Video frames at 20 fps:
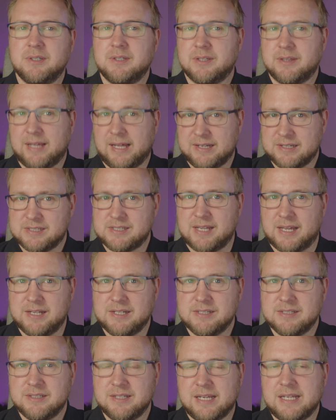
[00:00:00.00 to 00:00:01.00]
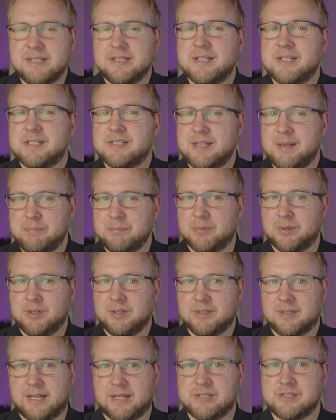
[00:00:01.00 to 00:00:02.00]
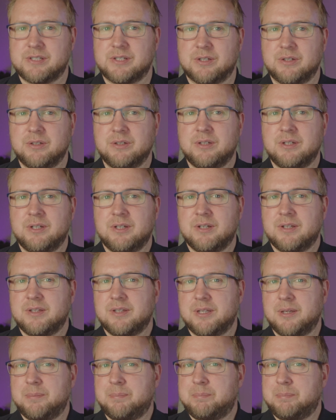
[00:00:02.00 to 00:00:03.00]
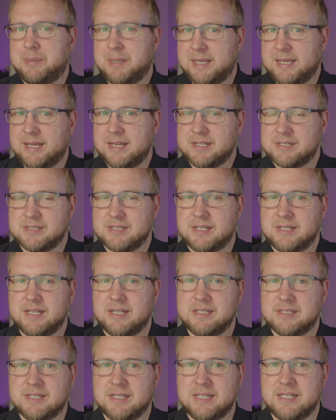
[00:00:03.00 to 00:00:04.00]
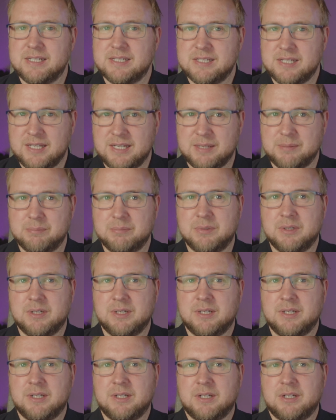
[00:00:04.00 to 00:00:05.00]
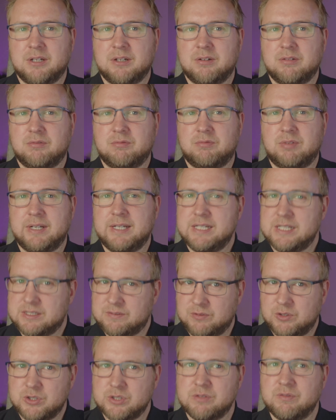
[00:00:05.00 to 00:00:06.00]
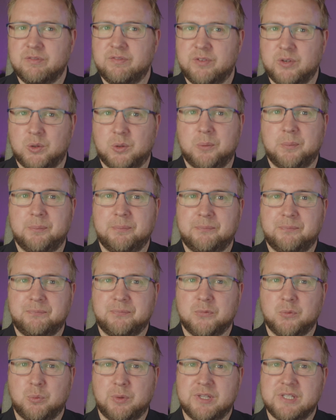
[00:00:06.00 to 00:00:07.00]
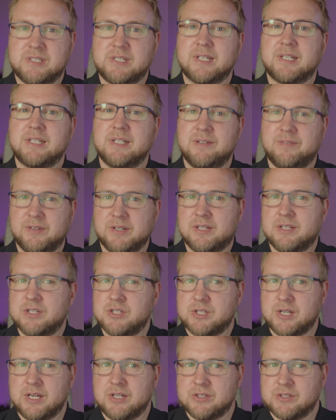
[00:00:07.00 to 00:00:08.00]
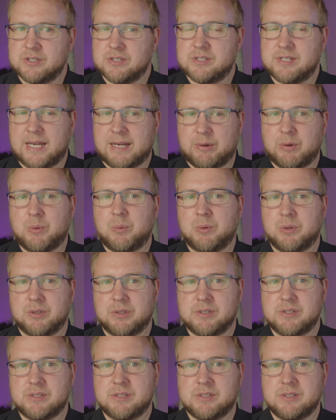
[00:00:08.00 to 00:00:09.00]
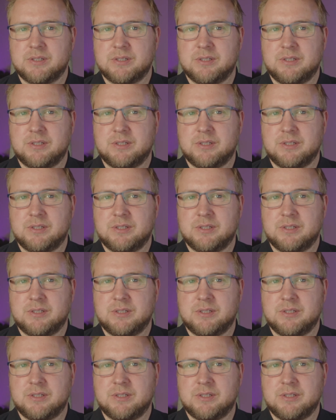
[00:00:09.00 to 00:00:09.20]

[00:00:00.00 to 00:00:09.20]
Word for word: That said, in December last year, the P S A D T team released version four. With significant changes to how it works.